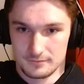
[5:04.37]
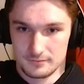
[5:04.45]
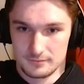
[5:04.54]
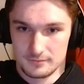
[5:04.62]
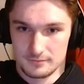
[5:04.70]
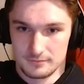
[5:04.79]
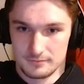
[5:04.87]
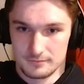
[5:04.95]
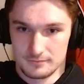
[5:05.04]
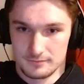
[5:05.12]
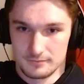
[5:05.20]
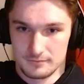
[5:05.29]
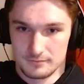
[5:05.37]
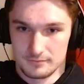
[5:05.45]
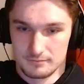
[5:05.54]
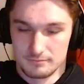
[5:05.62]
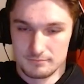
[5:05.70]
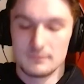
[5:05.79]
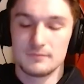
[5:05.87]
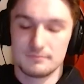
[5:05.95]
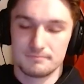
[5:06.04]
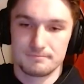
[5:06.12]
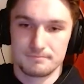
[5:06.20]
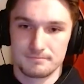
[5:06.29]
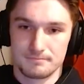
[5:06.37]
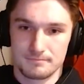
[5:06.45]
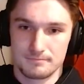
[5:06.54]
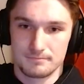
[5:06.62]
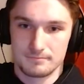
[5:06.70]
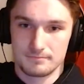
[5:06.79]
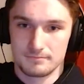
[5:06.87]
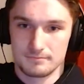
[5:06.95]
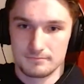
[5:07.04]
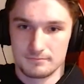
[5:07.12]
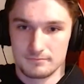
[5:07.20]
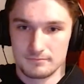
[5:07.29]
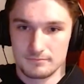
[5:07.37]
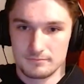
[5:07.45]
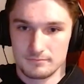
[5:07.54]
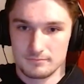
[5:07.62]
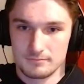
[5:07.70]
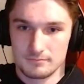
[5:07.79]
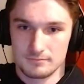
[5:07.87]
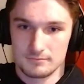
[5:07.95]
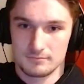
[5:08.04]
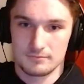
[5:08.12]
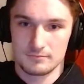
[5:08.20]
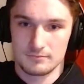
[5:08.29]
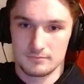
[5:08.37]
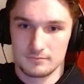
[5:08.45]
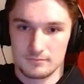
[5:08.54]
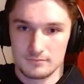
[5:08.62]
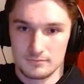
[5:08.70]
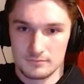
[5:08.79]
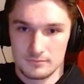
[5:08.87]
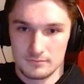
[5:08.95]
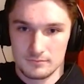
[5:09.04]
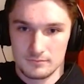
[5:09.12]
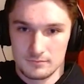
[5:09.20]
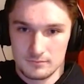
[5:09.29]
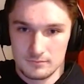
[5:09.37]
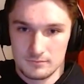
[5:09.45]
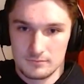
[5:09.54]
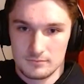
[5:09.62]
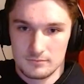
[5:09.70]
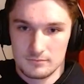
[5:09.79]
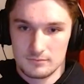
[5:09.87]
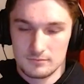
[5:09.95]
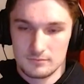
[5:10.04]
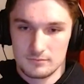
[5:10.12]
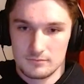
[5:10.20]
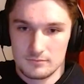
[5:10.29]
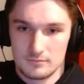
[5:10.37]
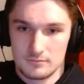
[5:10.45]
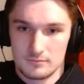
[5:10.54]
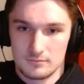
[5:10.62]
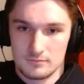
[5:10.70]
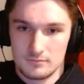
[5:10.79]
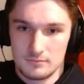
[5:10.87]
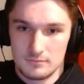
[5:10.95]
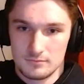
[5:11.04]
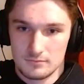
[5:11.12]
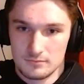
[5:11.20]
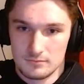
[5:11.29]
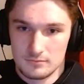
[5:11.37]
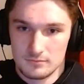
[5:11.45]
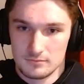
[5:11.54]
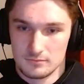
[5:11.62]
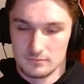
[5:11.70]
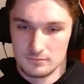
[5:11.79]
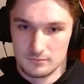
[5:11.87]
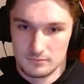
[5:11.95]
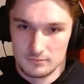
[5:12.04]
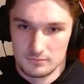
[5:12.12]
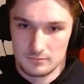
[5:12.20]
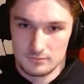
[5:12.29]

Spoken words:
(not speaking)